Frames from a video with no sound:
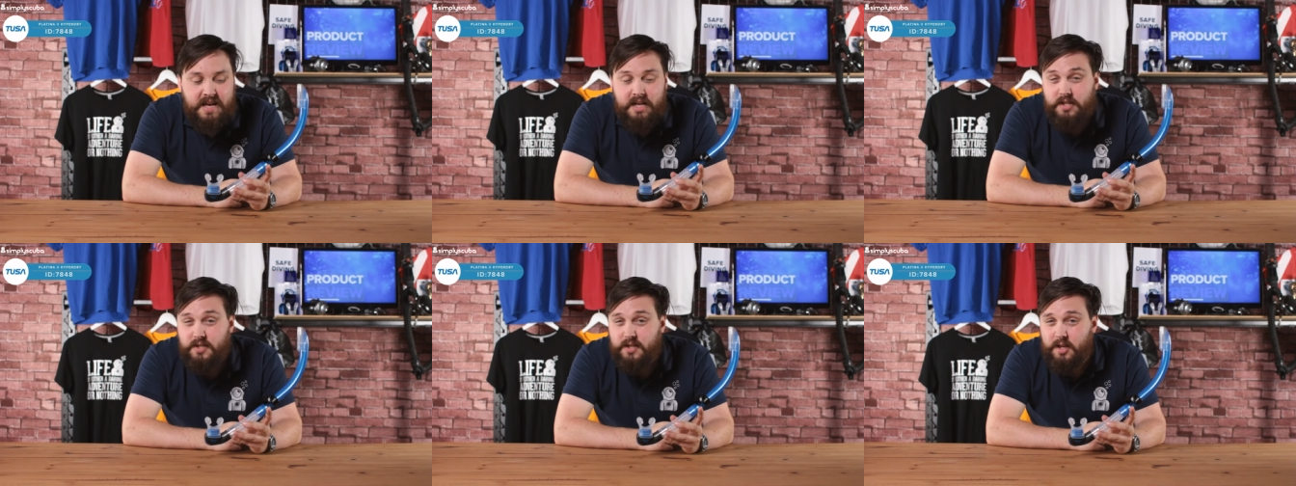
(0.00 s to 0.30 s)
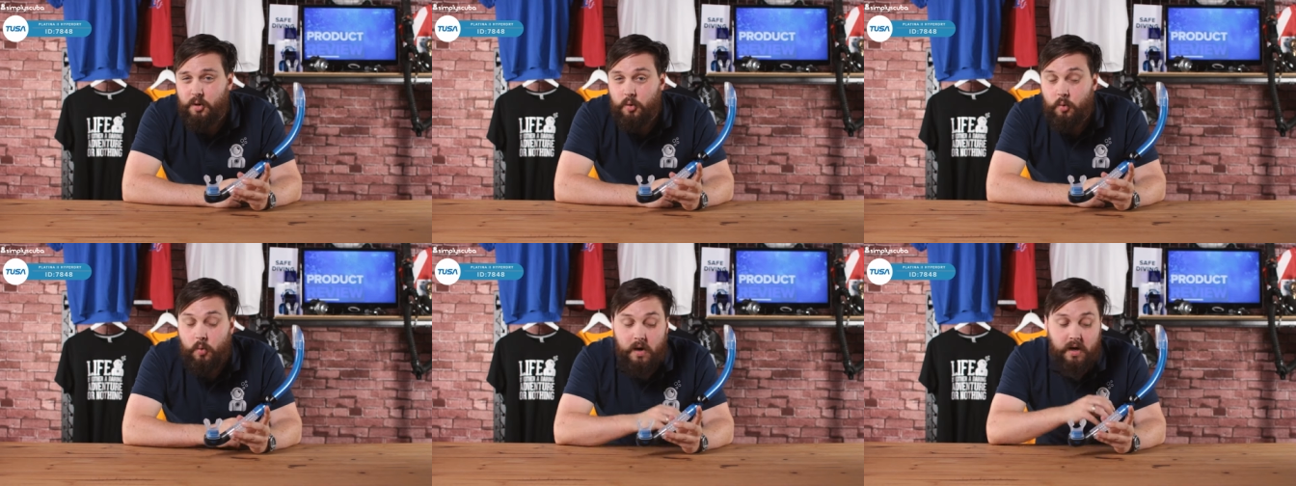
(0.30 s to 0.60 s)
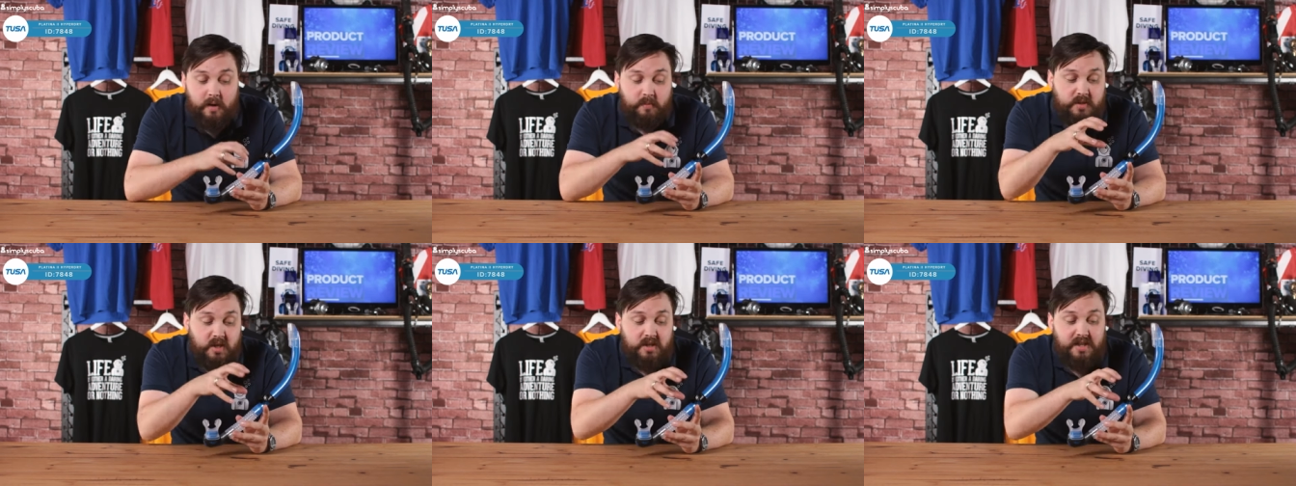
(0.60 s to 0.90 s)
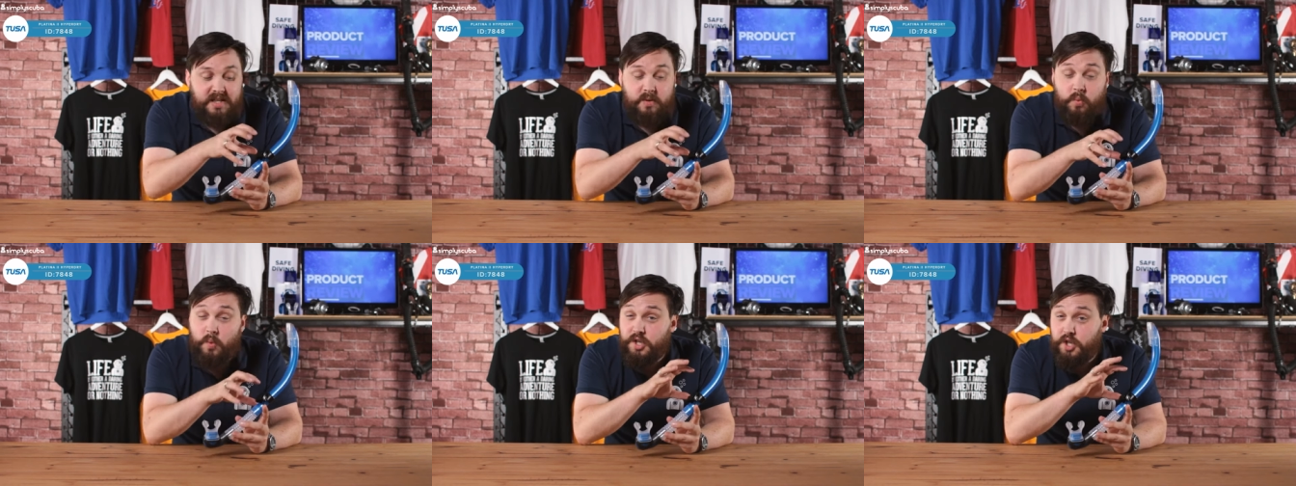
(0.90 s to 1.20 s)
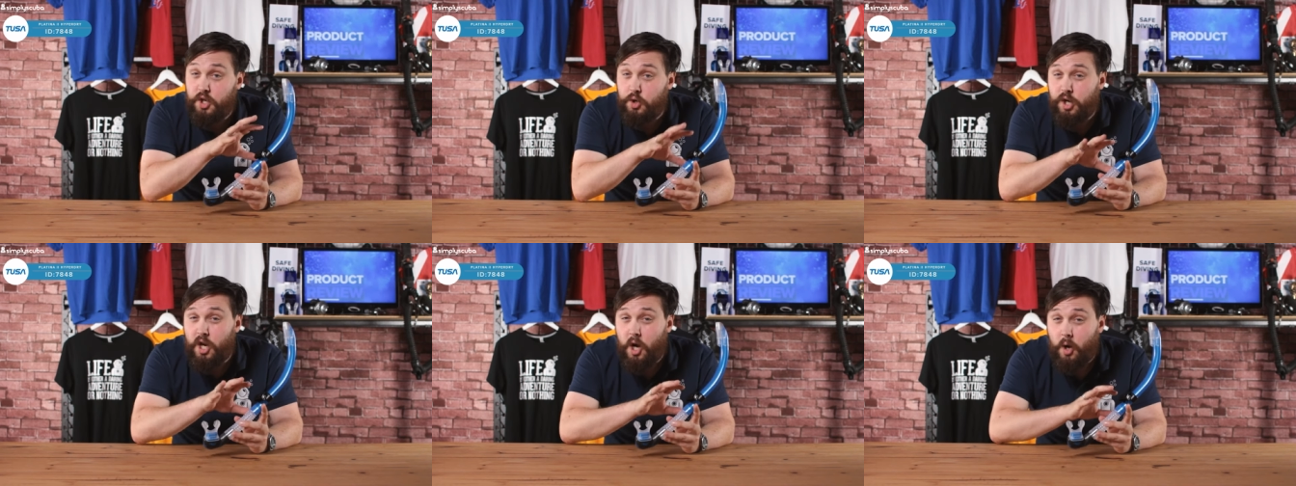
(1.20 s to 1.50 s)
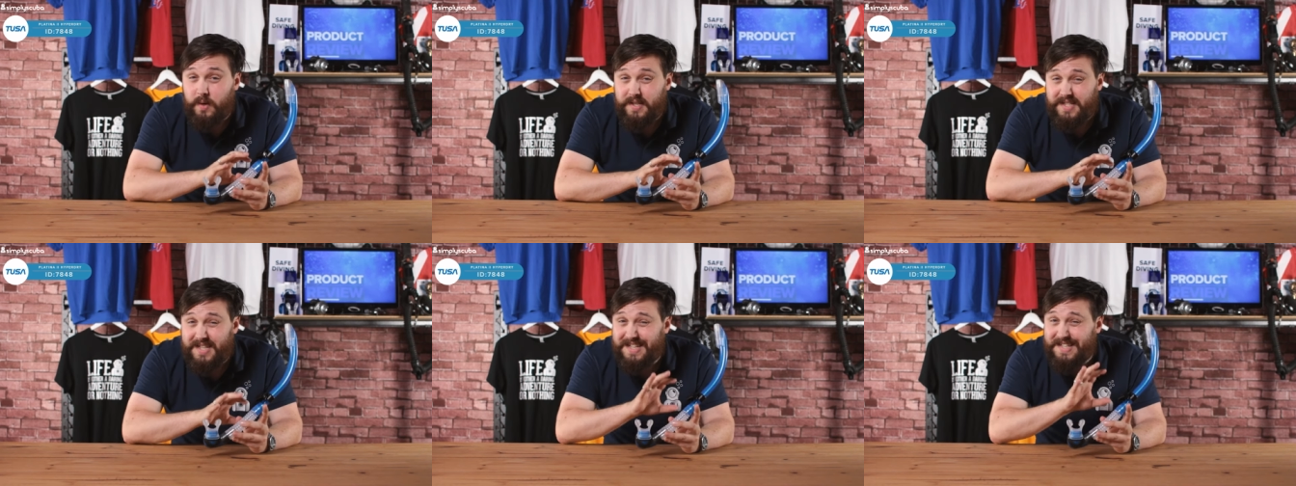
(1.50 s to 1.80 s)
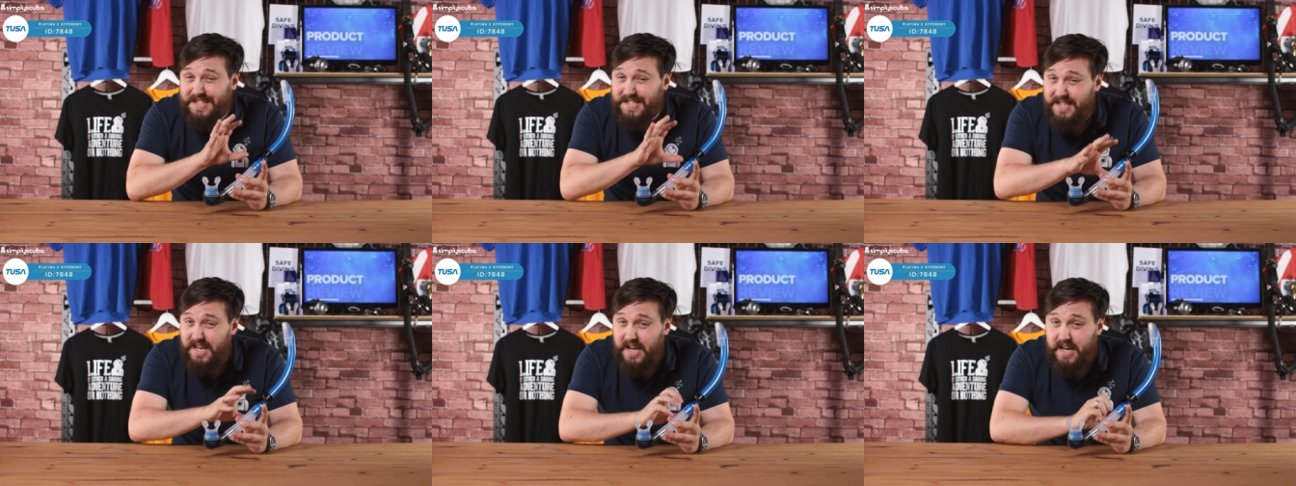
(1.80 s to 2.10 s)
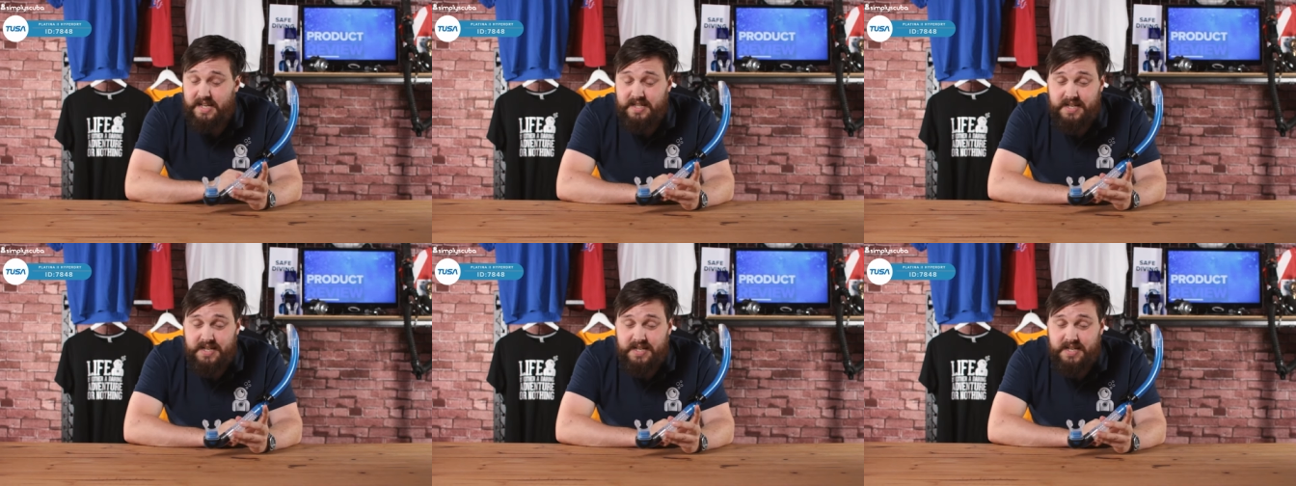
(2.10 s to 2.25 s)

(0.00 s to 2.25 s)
So, um, so this one, you know it's gonna stay